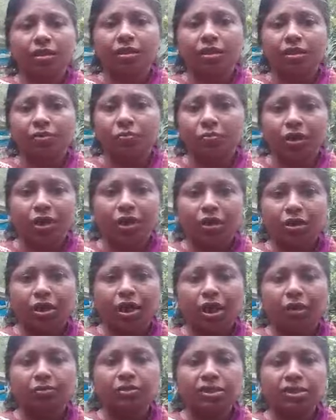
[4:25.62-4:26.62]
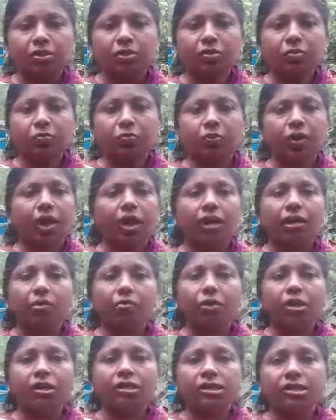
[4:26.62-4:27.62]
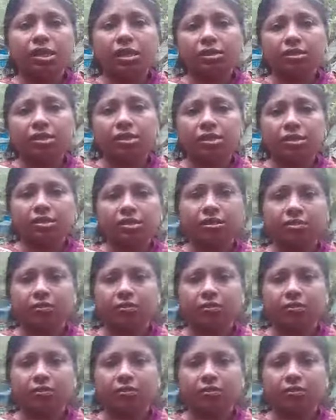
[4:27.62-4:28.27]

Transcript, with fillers: different types of animal cells